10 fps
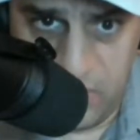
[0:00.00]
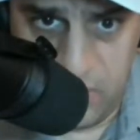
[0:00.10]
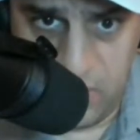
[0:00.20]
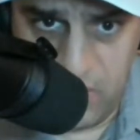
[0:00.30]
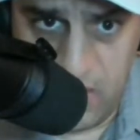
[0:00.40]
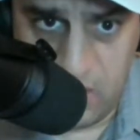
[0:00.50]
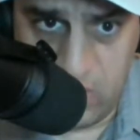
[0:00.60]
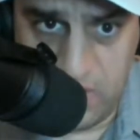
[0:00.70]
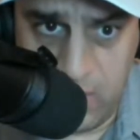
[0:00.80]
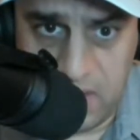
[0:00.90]
to
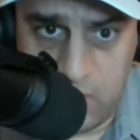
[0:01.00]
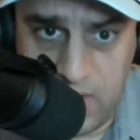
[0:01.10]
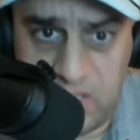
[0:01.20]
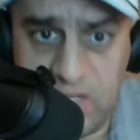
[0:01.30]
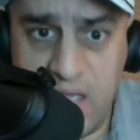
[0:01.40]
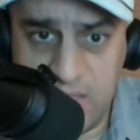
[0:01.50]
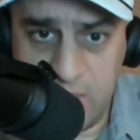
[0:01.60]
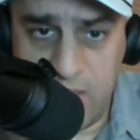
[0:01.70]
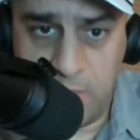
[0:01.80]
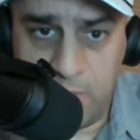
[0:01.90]
trend the right direction.
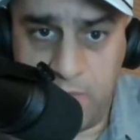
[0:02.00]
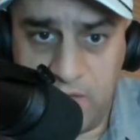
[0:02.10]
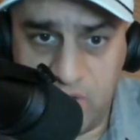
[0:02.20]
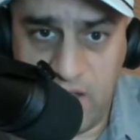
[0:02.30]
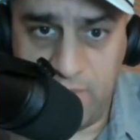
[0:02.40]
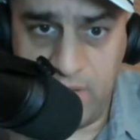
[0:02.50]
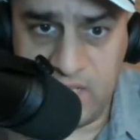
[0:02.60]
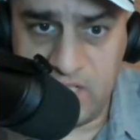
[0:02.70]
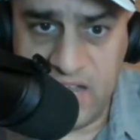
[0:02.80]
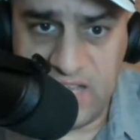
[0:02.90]
They made the perfect draft
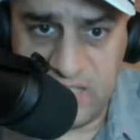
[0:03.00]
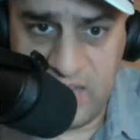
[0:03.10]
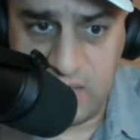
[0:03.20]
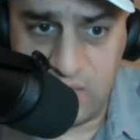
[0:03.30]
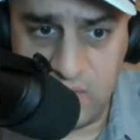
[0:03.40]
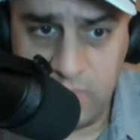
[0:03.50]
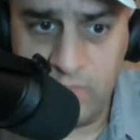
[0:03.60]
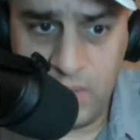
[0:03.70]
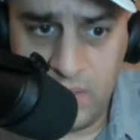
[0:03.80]
pick in Jaden Daniels.